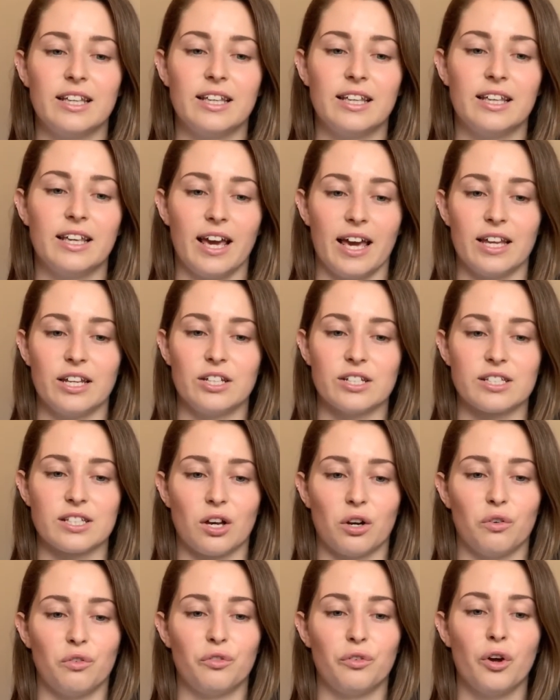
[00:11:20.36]
get
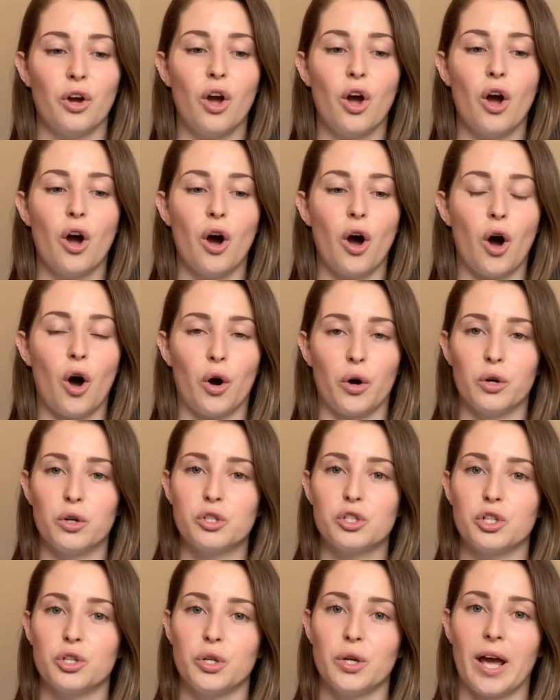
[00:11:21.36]
yourself
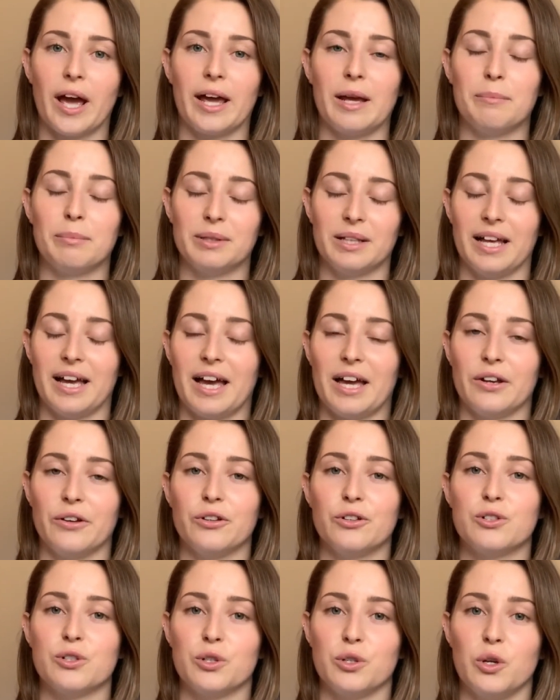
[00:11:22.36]
onto a plan
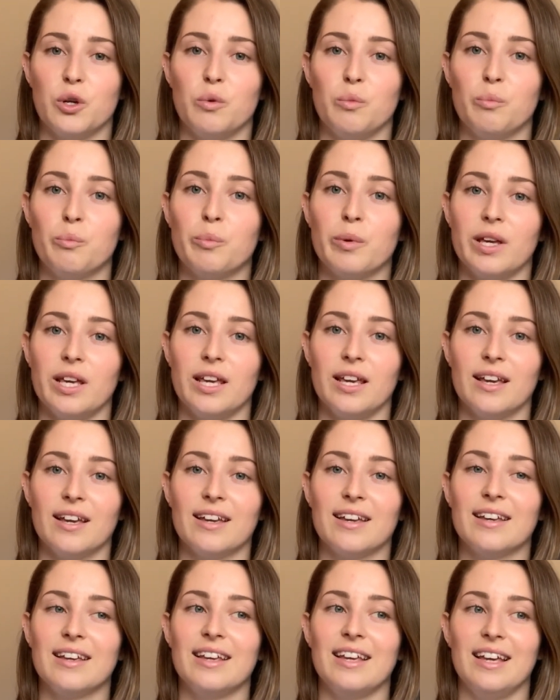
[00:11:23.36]
to be
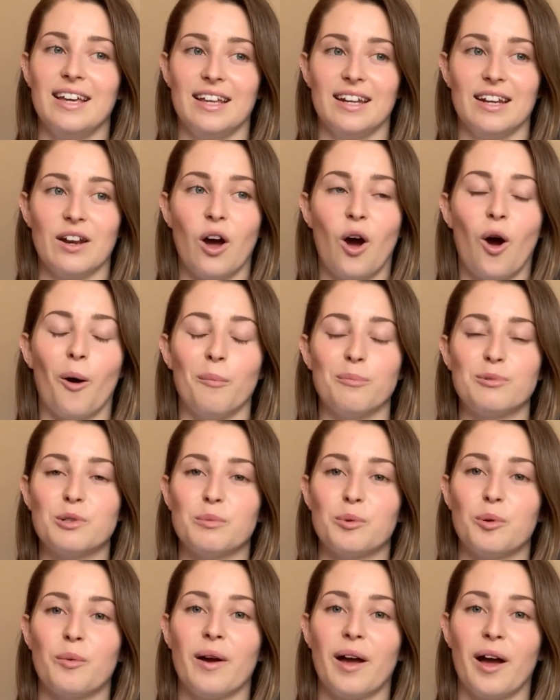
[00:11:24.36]
in
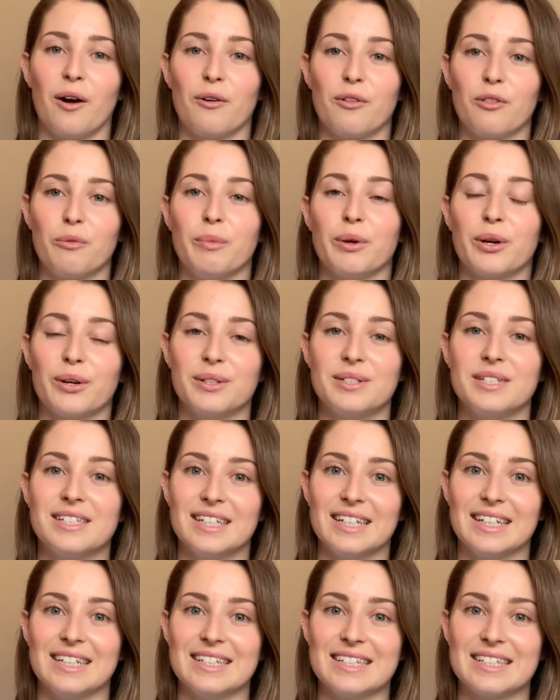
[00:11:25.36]
optimal health, because
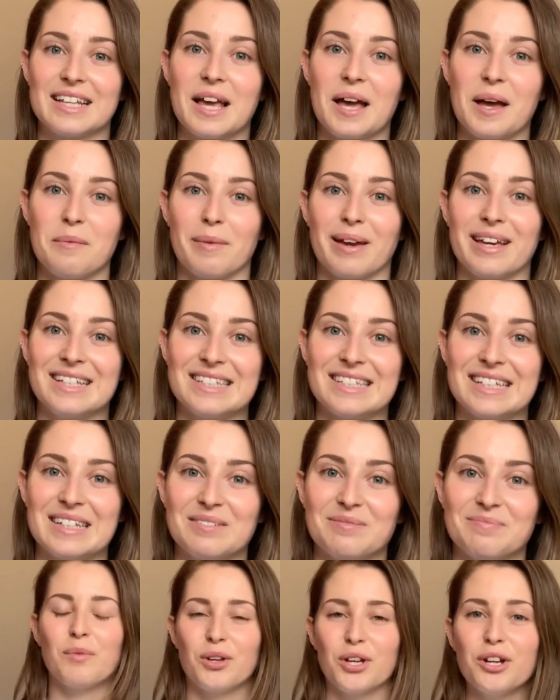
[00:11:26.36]
it is
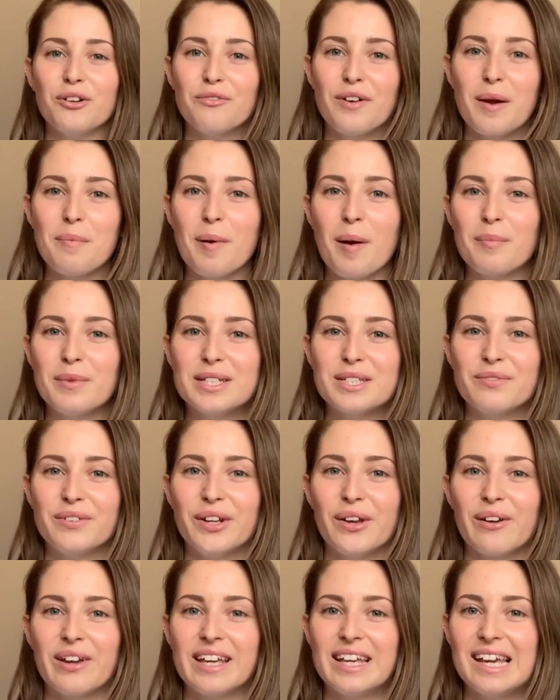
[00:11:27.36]
amazing. I'm gonna wrap up this
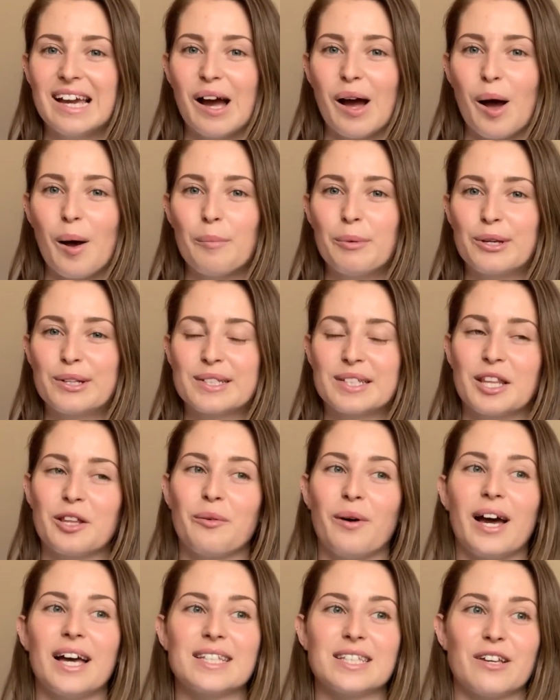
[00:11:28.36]
video here because
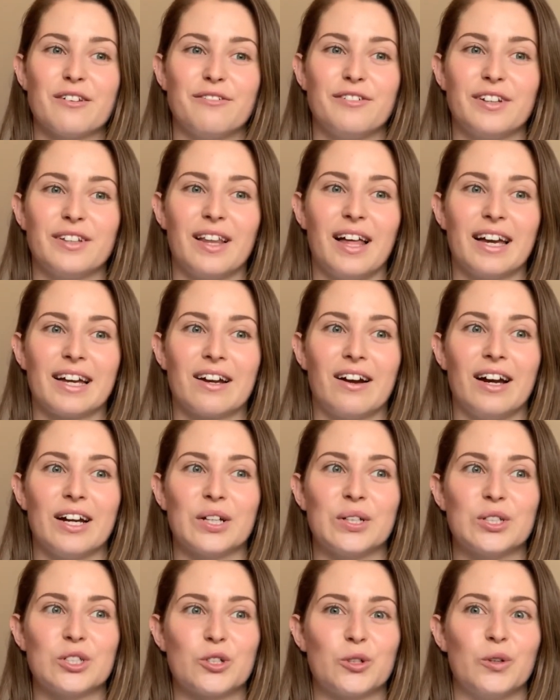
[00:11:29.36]
otherwise I feel like I
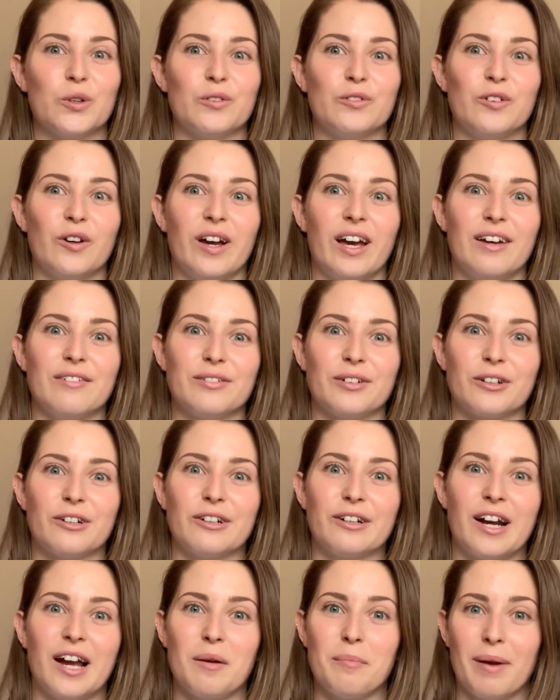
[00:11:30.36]
could talk
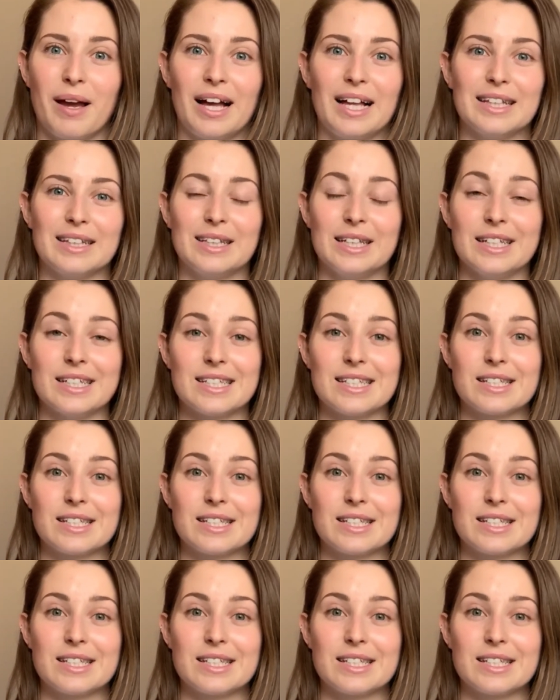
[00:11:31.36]
forever about this